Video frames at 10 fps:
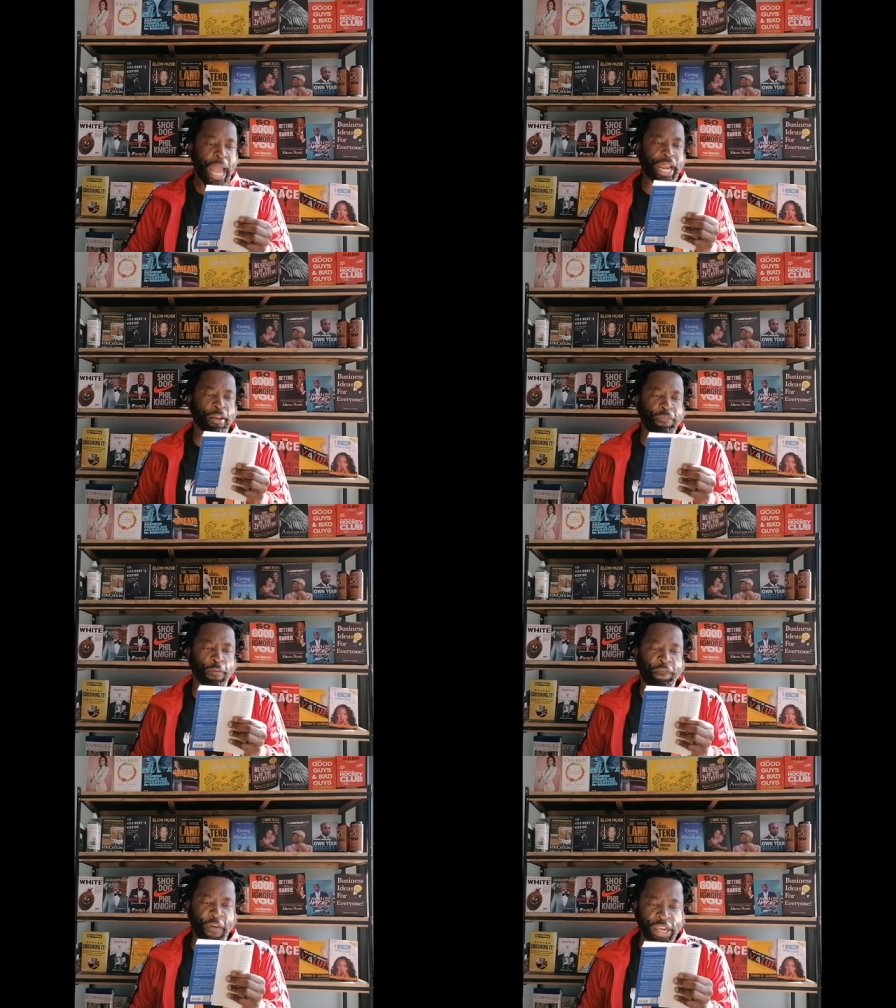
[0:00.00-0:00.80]
And if
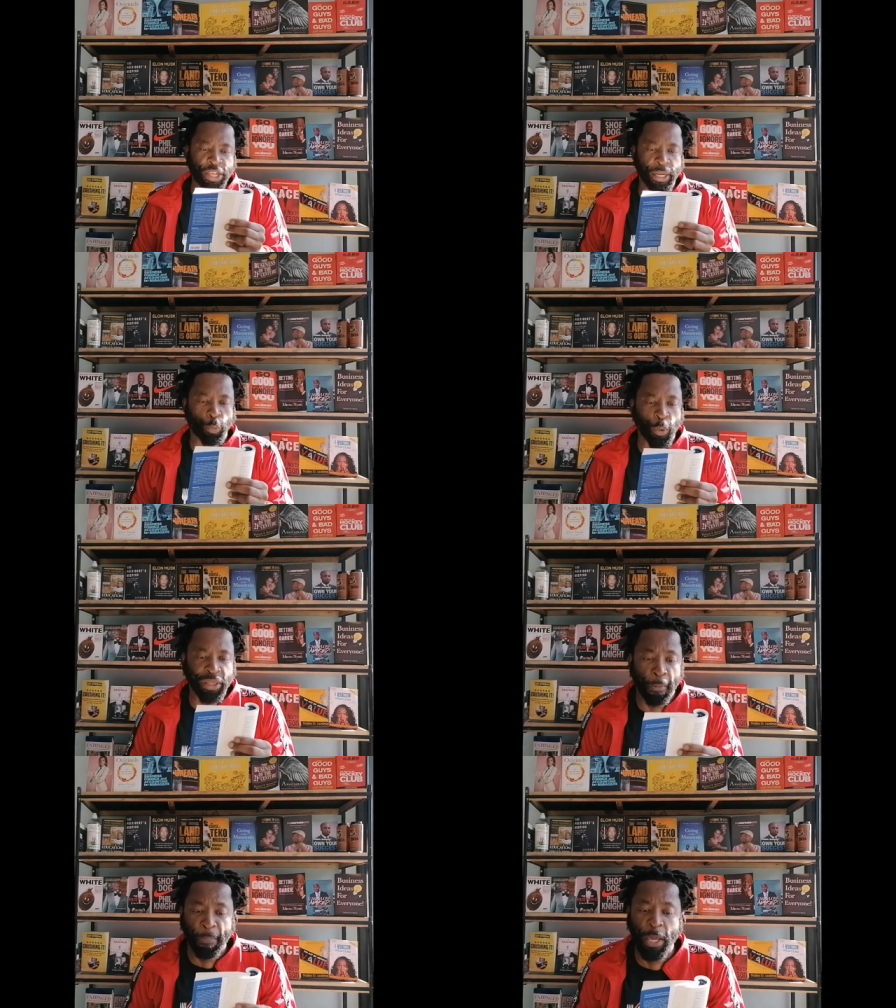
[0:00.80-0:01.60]
you fashion it
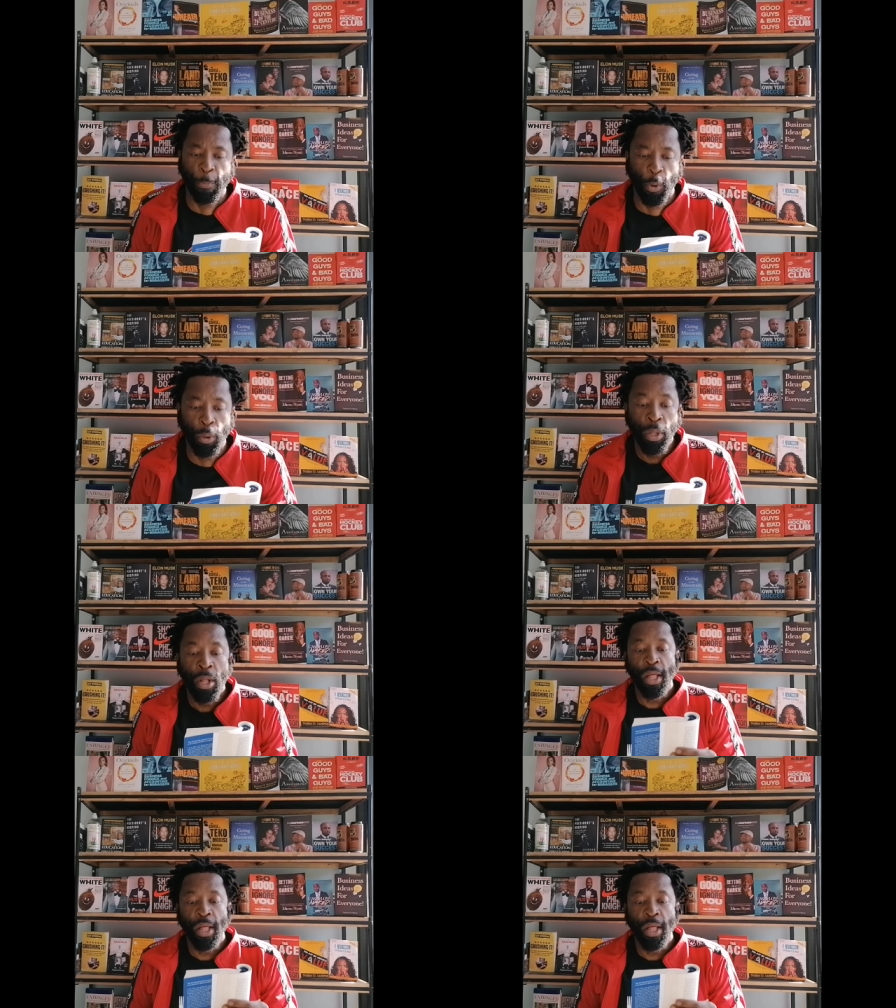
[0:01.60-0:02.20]
with the people,